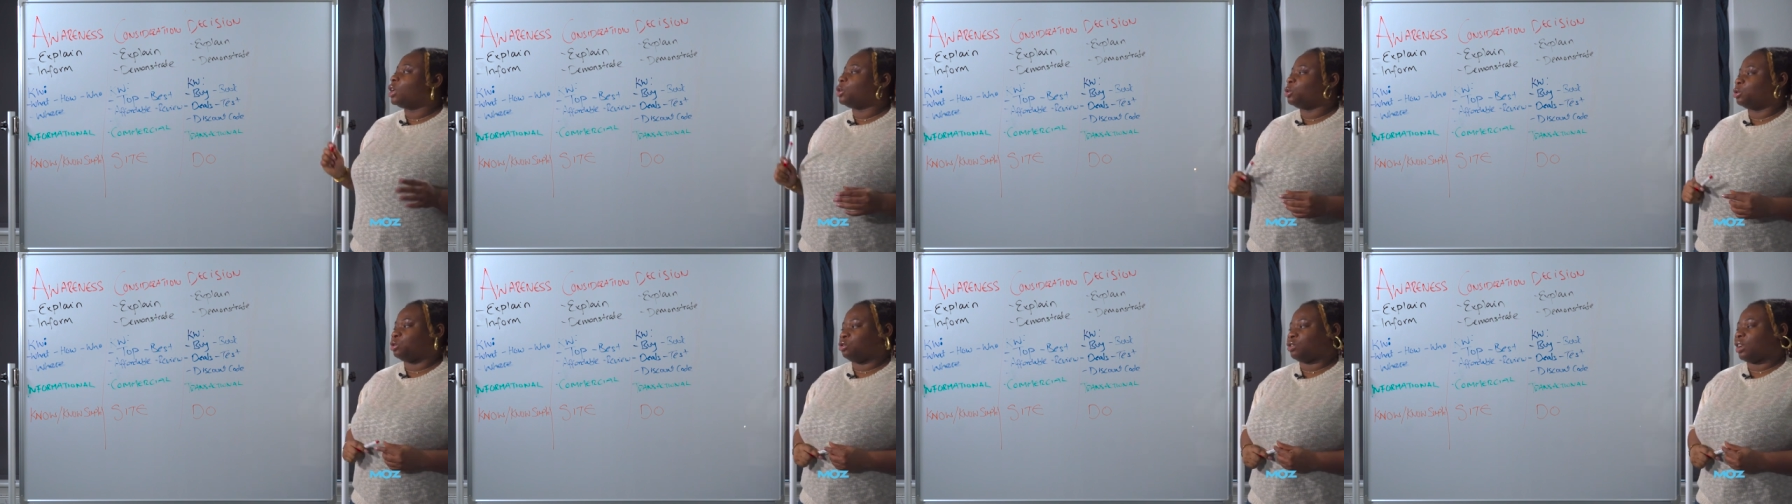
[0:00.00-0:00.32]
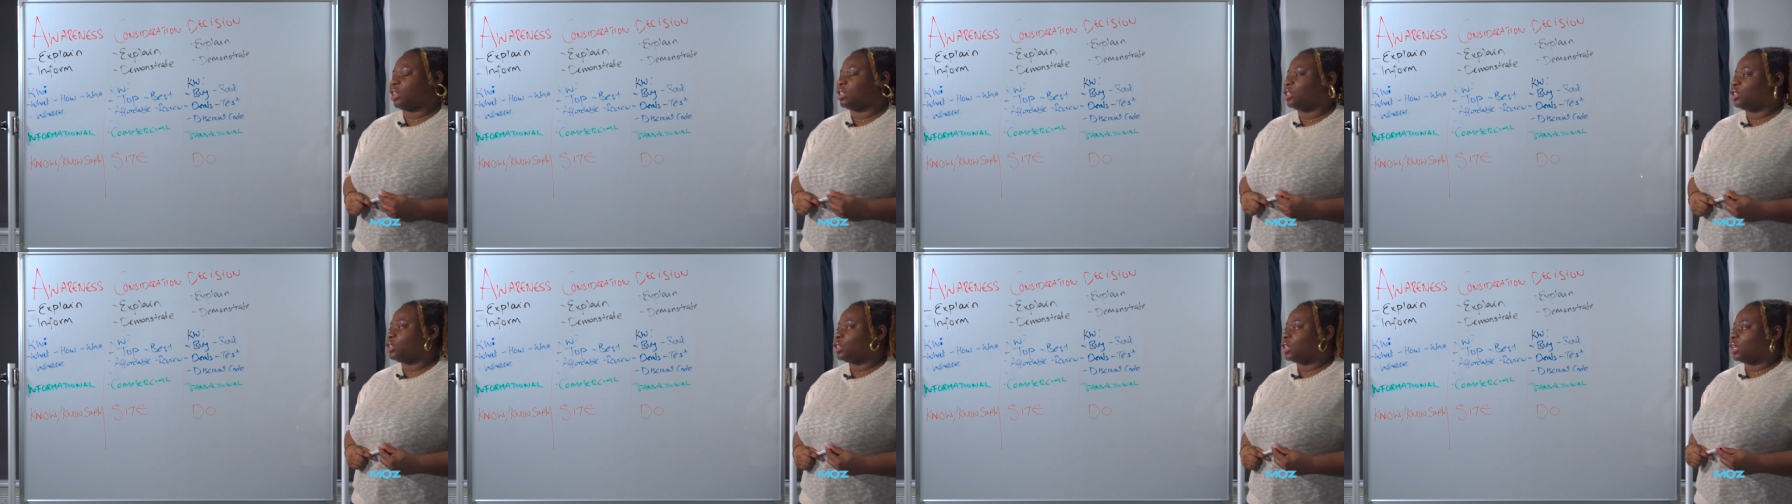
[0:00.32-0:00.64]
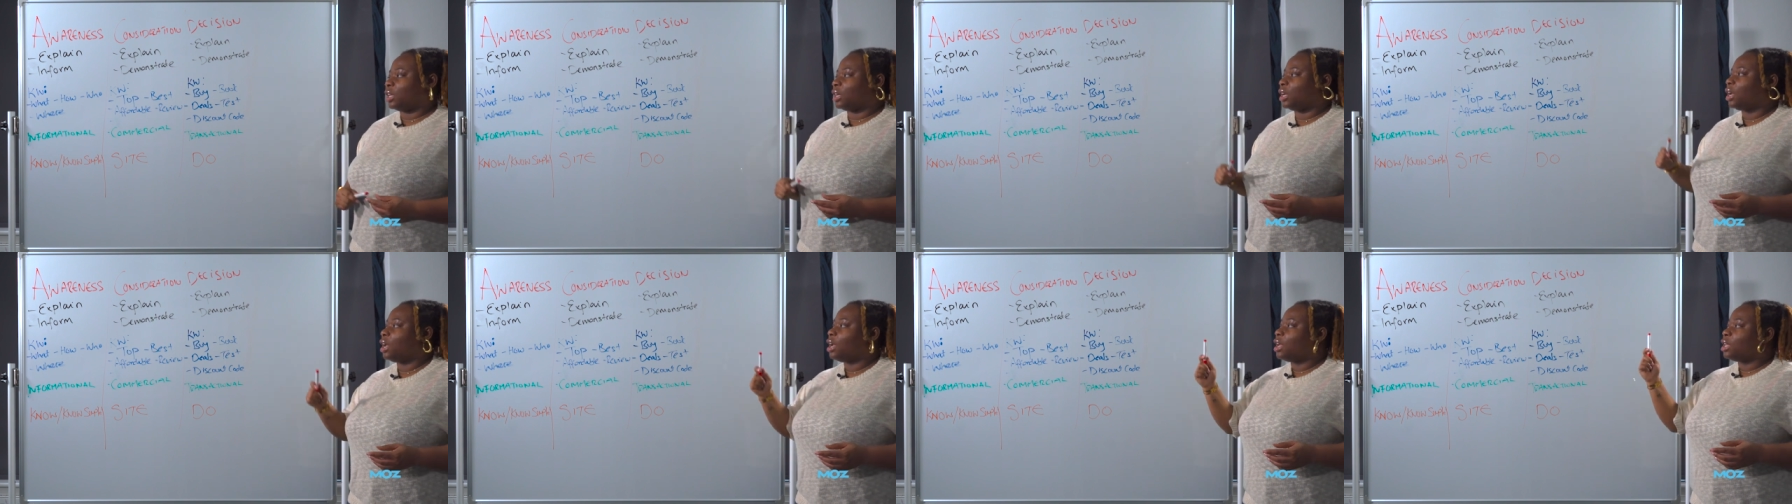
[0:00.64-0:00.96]
your
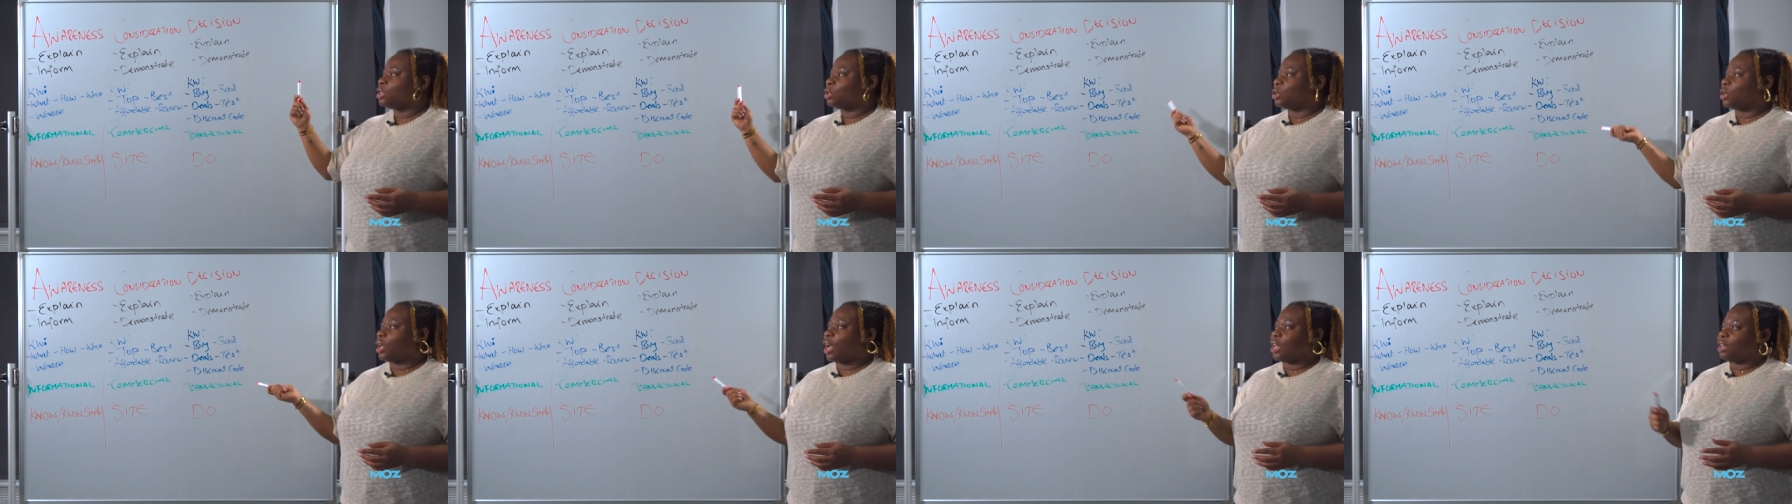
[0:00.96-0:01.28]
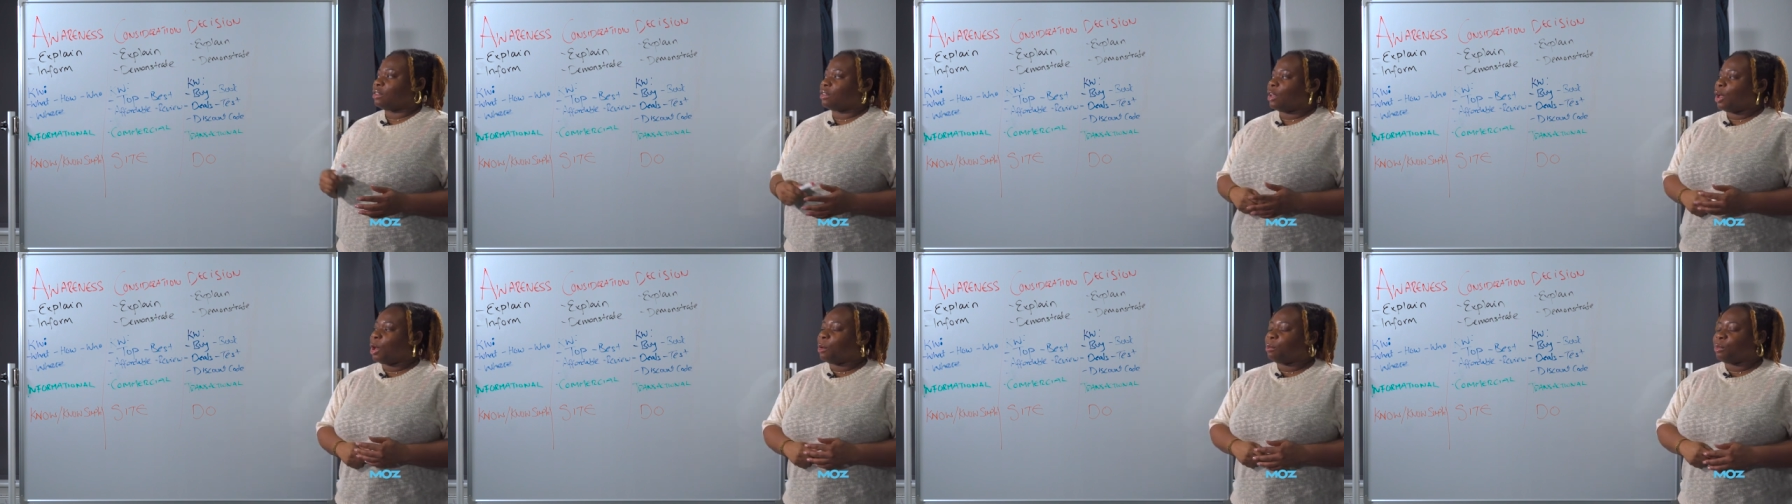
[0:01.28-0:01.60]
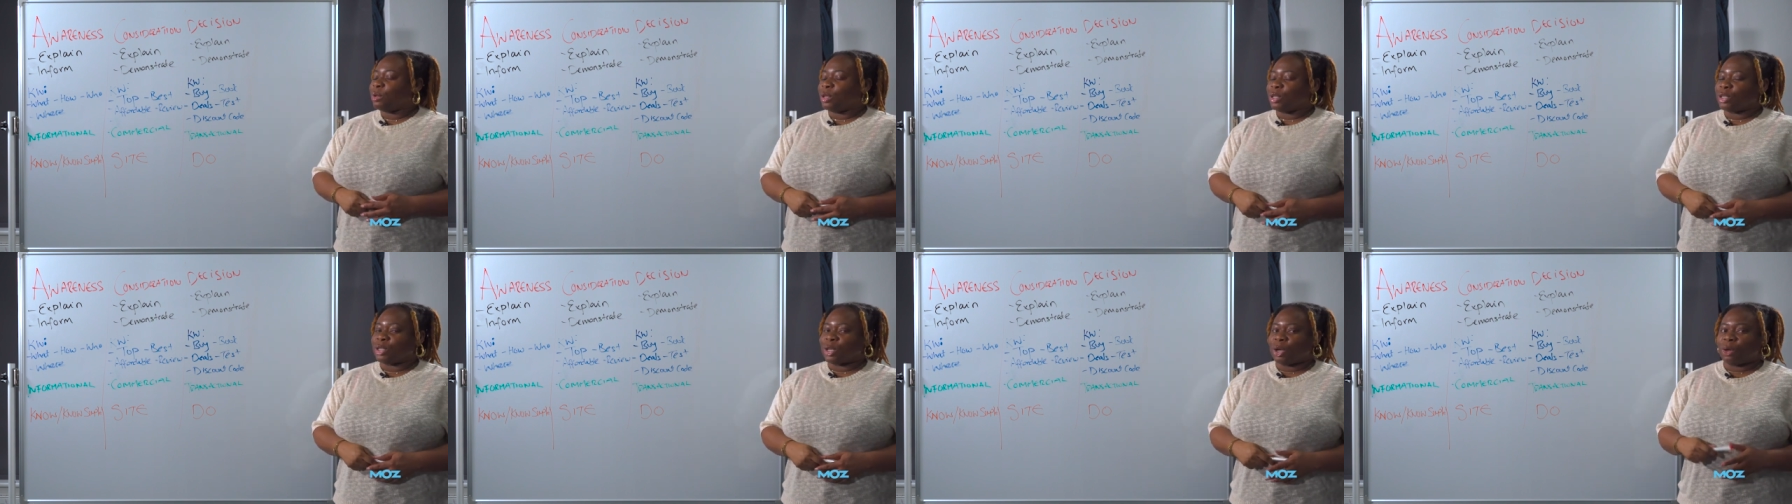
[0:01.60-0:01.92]
strategy to kind of
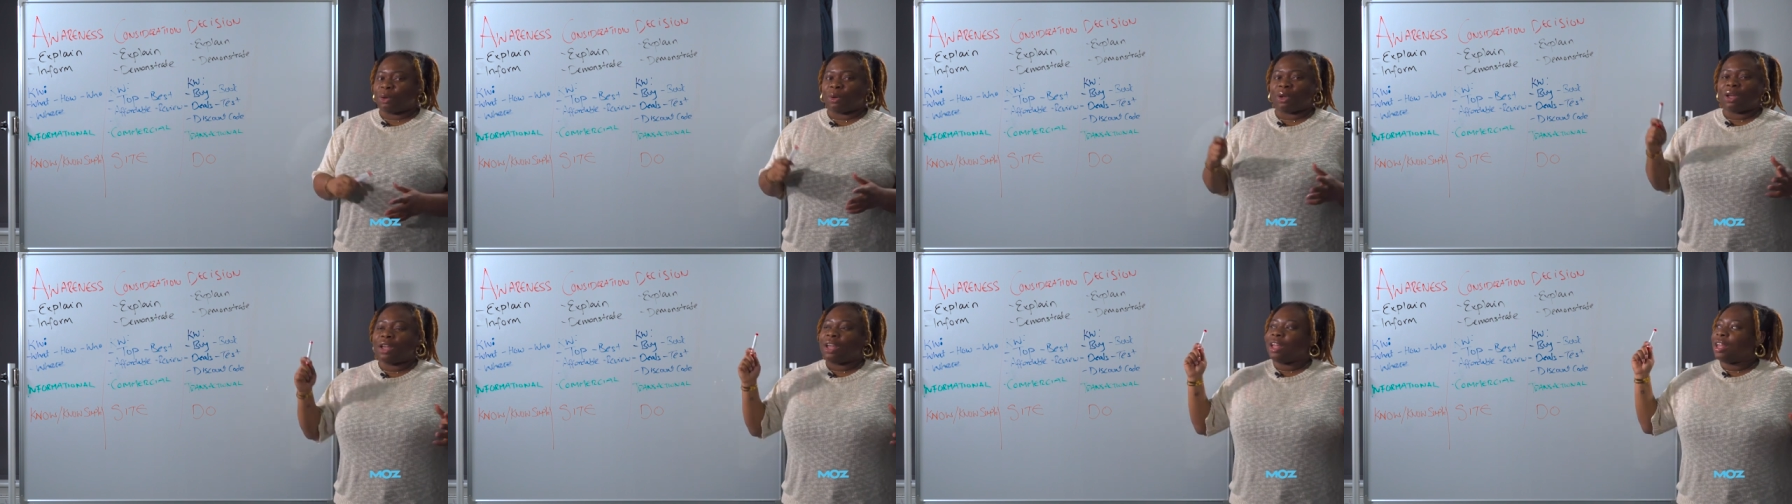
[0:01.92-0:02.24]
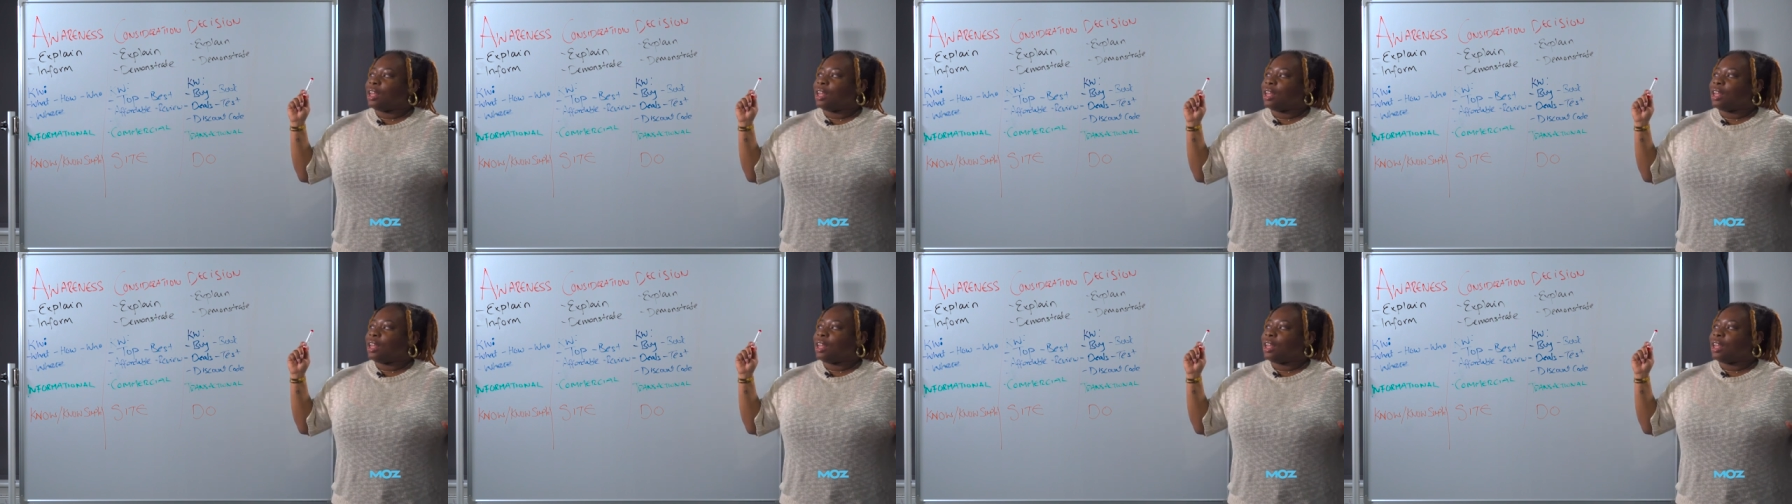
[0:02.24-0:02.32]
help you. So